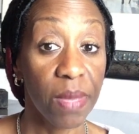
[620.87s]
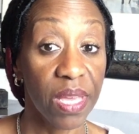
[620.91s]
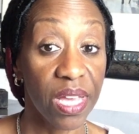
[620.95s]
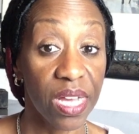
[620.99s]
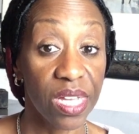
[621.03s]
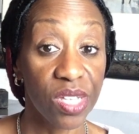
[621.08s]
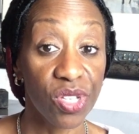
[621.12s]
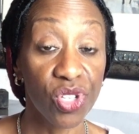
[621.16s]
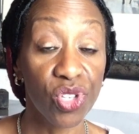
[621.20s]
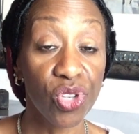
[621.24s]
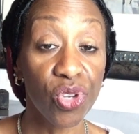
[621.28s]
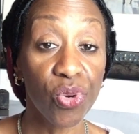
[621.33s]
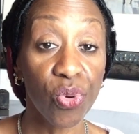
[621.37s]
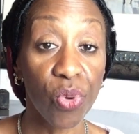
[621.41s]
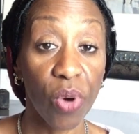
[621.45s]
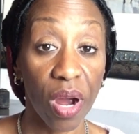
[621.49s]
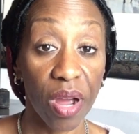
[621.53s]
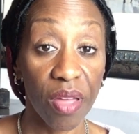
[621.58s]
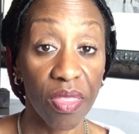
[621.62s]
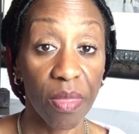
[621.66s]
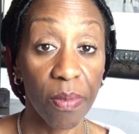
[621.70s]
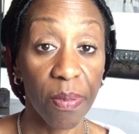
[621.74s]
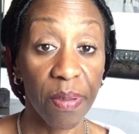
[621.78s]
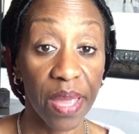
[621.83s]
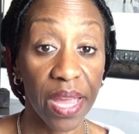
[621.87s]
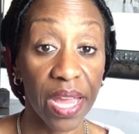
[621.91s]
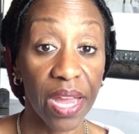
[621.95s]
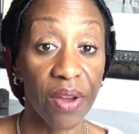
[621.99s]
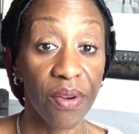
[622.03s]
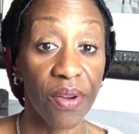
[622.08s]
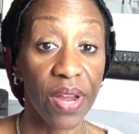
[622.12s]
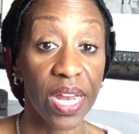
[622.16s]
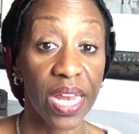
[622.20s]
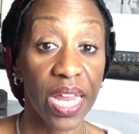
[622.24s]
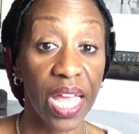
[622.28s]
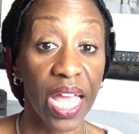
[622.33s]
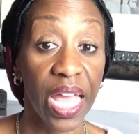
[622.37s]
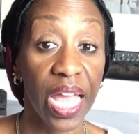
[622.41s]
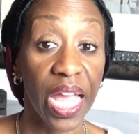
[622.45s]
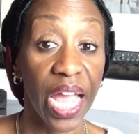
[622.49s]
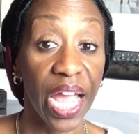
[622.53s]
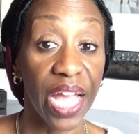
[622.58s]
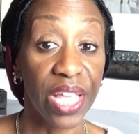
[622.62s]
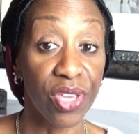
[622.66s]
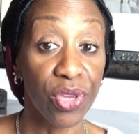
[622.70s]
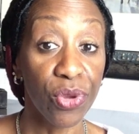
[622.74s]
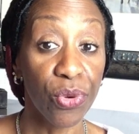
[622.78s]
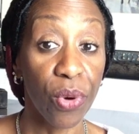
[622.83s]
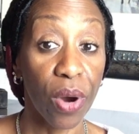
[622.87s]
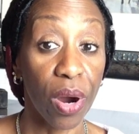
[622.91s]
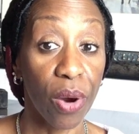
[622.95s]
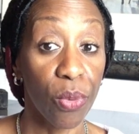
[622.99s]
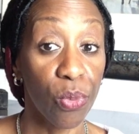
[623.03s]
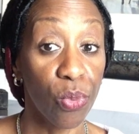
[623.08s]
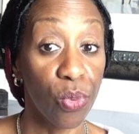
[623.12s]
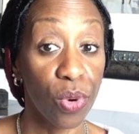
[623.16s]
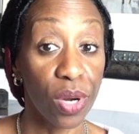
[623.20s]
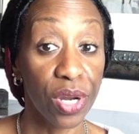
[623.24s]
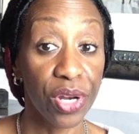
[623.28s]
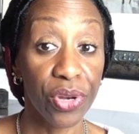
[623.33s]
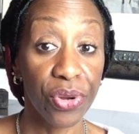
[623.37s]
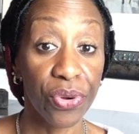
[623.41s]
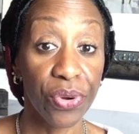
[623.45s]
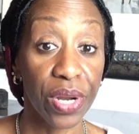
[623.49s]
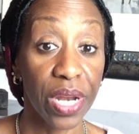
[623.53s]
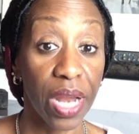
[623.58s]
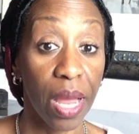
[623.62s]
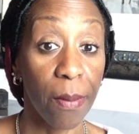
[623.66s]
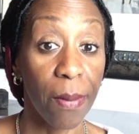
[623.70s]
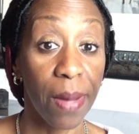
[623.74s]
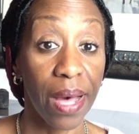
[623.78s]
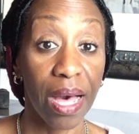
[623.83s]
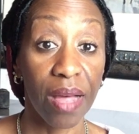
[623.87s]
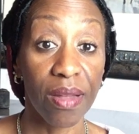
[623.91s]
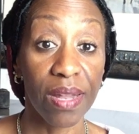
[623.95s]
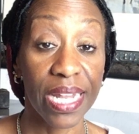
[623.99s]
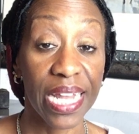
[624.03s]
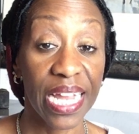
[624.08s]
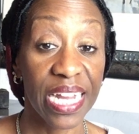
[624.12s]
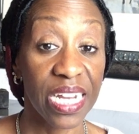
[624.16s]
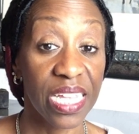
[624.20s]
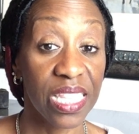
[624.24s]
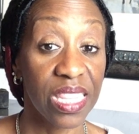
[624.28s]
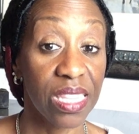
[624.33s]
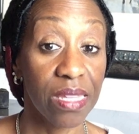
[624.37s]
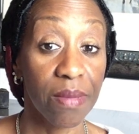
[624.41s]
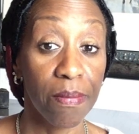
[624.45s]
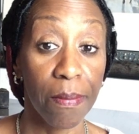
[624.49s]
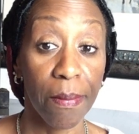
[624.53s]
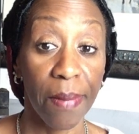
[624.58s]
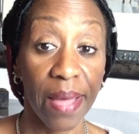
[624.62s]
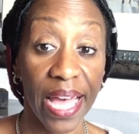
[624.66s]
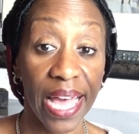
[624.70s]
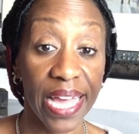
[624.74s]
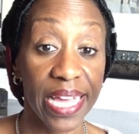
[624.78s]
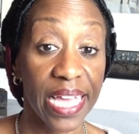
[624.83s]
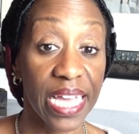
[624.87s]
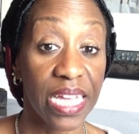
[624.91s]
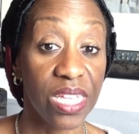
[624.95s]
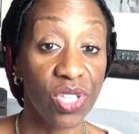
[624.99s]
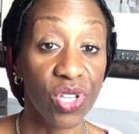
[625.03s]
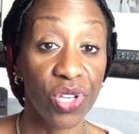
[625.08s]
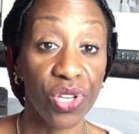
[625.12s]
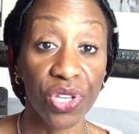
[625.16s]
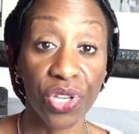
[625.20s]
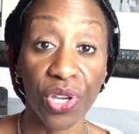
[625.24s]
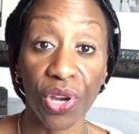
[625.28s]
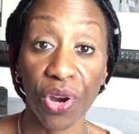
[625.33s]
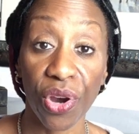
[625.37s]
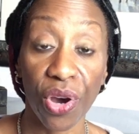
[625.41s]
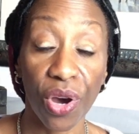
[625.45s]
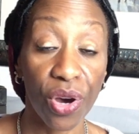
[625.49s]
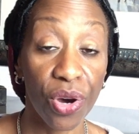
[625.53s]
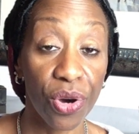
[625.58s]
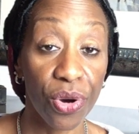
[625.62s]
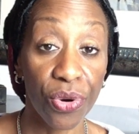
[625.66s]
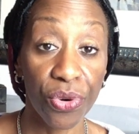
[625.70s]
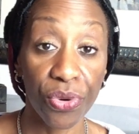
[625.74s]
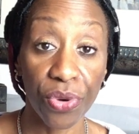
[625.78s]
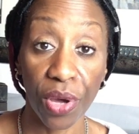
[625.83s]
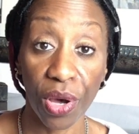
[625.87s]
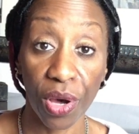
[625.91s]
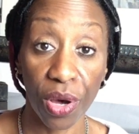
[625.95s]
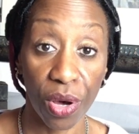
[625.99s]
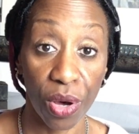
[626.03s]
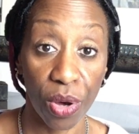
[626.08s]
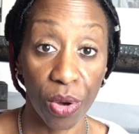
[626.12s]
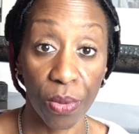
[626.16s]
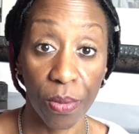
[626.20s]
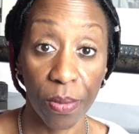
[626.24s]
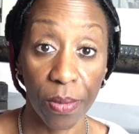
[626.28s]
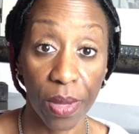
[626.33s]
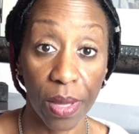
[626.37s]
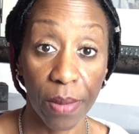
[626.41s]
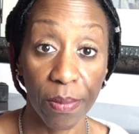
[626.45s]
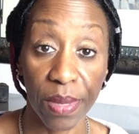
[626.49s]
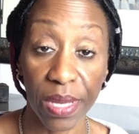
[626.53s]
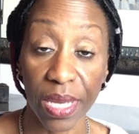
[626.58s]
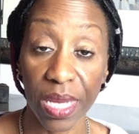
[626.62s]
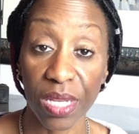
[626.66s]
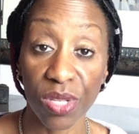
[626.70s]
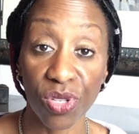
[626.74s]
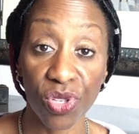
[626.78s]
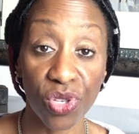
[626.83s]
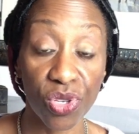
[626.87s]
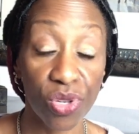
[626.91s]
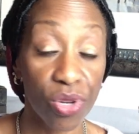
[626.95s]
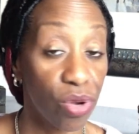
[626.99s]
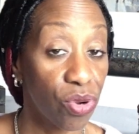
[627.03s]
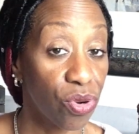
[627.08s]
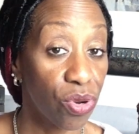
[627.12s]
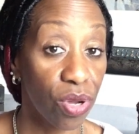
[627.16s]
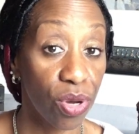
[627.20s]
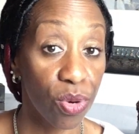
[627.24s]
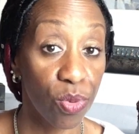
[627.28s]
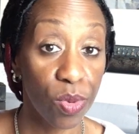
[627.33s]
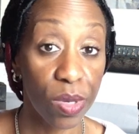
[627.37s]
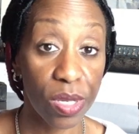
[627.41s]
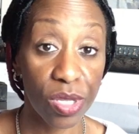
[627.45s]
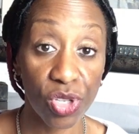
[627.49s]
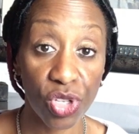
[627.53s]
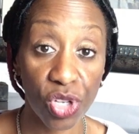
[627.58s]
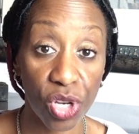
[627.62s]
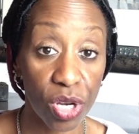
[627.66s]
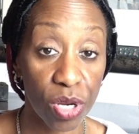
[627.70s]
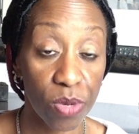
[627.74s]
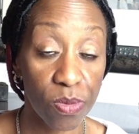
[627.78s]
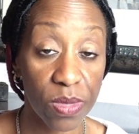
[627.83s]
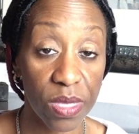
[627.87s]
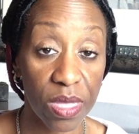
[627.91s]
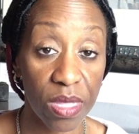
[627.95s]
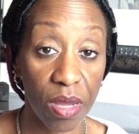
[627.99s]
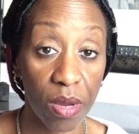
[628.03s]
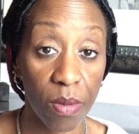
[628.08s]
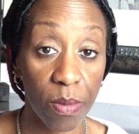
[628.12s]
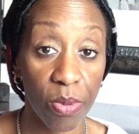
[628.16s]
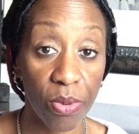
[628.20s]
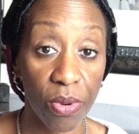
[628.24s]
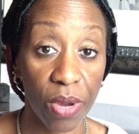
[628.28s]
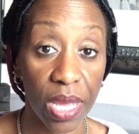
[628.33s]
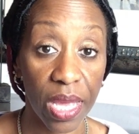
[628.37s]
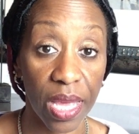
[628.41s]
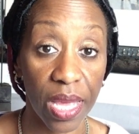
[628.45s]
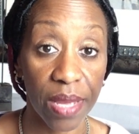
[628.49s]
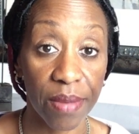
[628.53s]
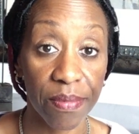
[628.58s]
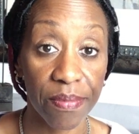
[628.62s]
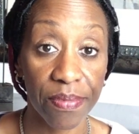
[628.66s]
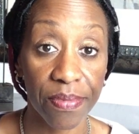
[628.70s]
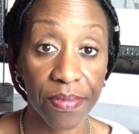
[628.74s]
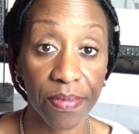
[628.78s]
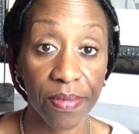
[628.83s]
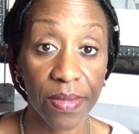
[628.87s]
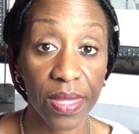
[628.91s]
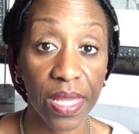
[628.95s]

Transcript: Because you are the parent and you are wondering about letting them back into your own home because you don't know what germs they're bringing.